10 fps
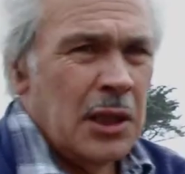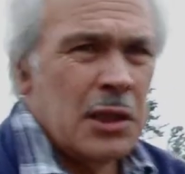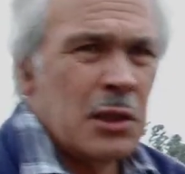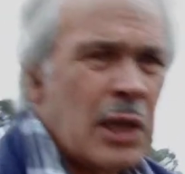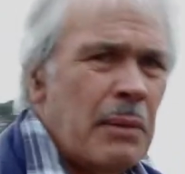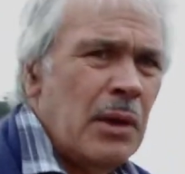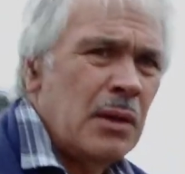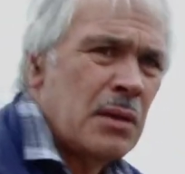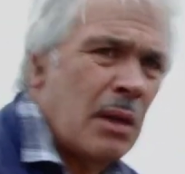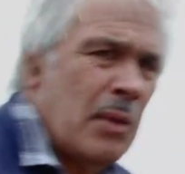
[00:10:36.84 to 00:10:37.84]
yeah, there's
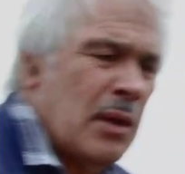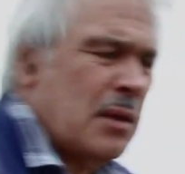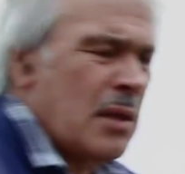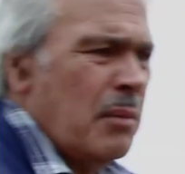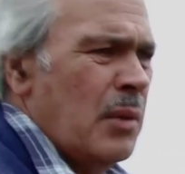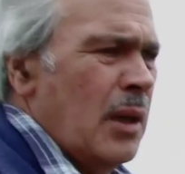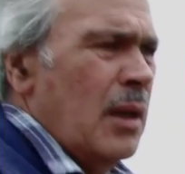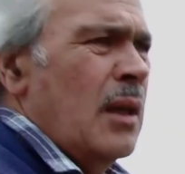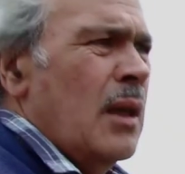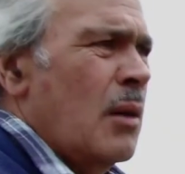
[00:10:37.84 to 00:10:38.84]

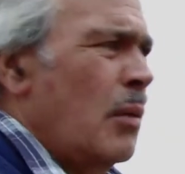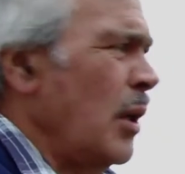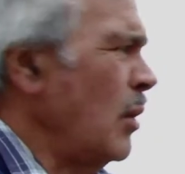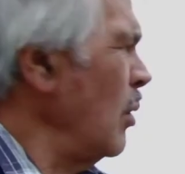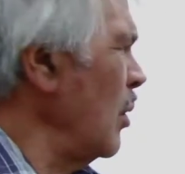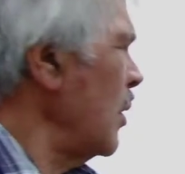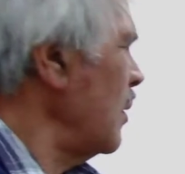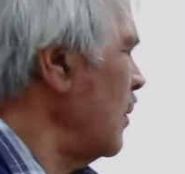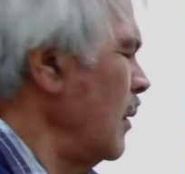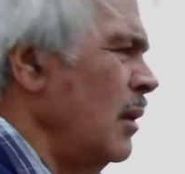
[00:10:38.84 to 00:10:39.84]
something, what do you call it,
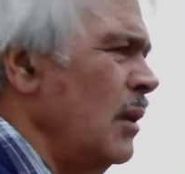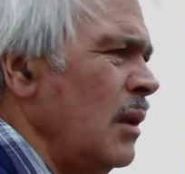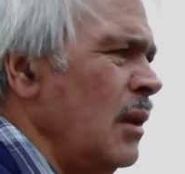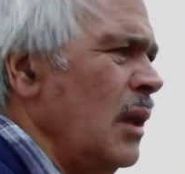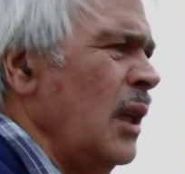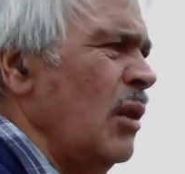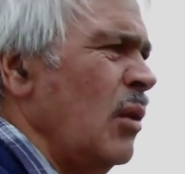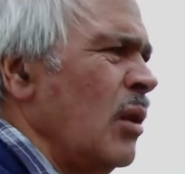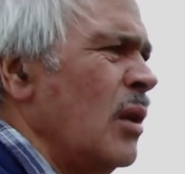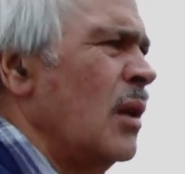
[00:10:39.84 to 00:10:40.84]

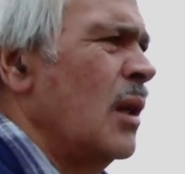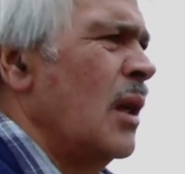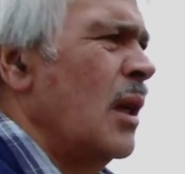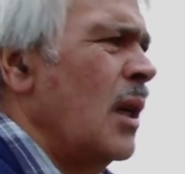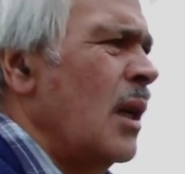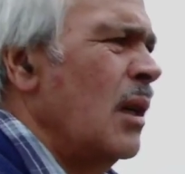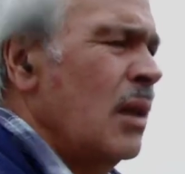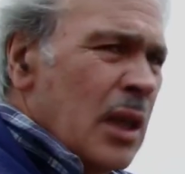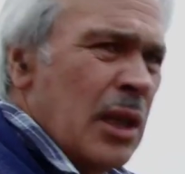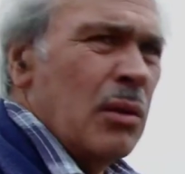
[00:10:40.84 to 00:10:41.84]
illegal,
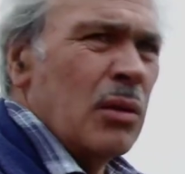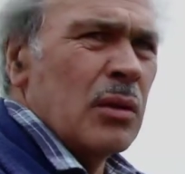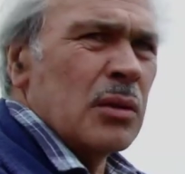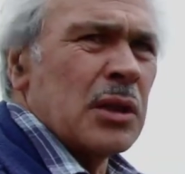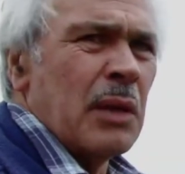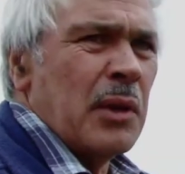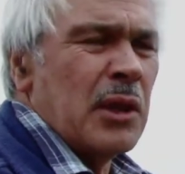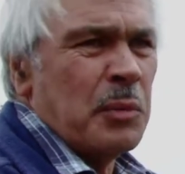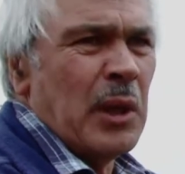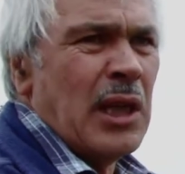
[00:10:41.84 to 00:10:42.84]
or something
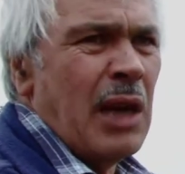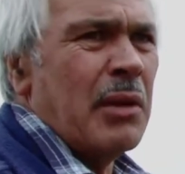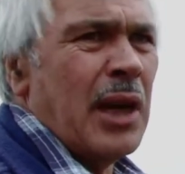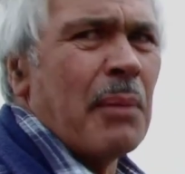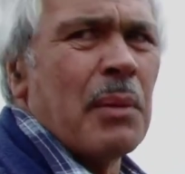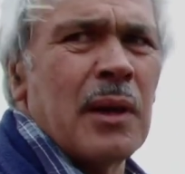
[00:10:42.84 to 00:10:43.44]
has been covered up.